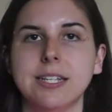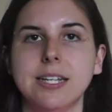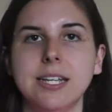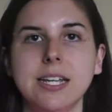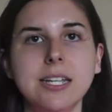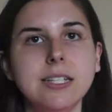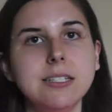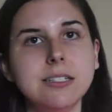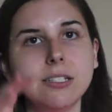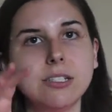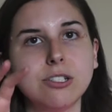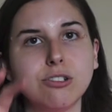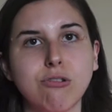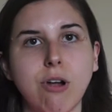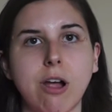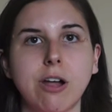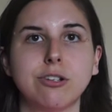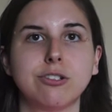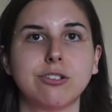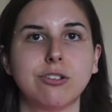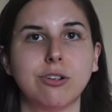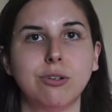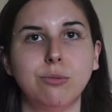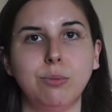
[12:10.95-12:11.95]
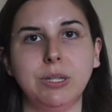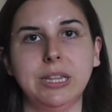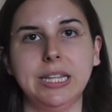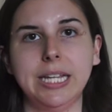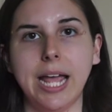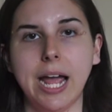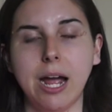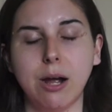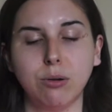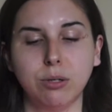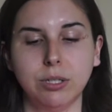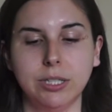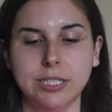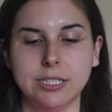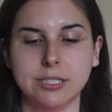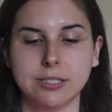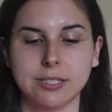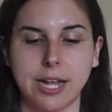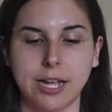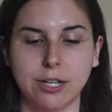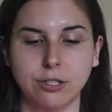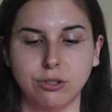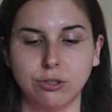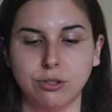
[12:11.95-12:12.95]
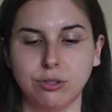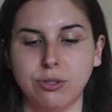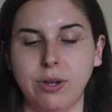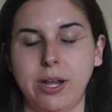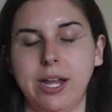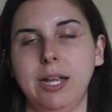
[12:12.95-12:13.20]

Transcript: it is structured with the hourly schedule so